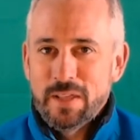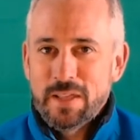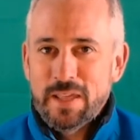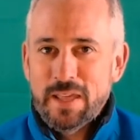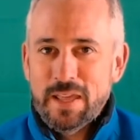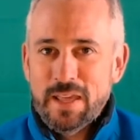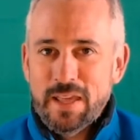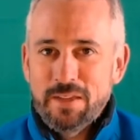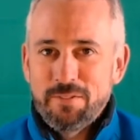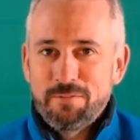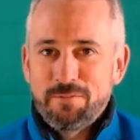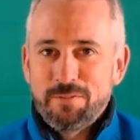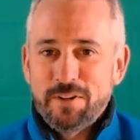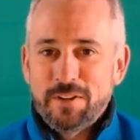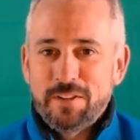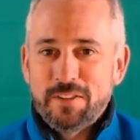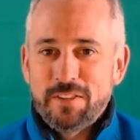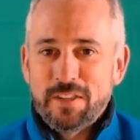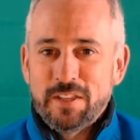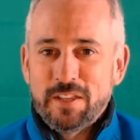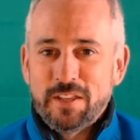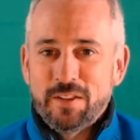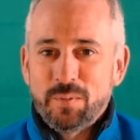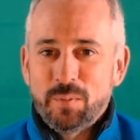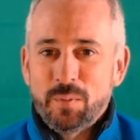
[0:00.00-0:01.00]

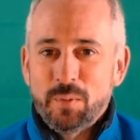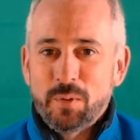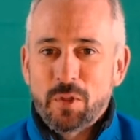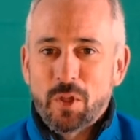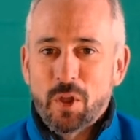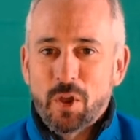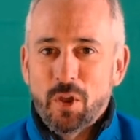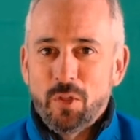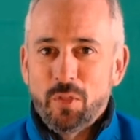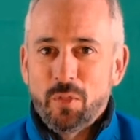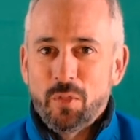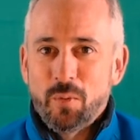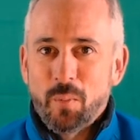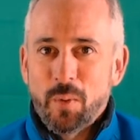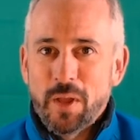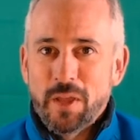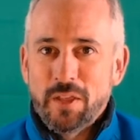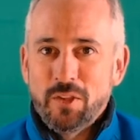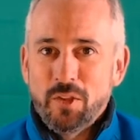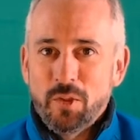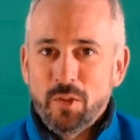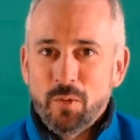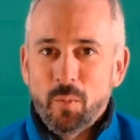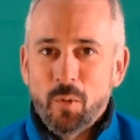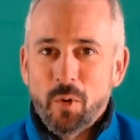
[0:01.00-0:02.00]
everything will go the way
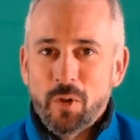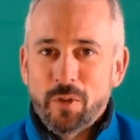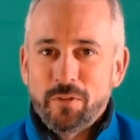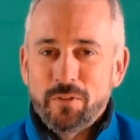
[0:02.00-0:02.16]
you want.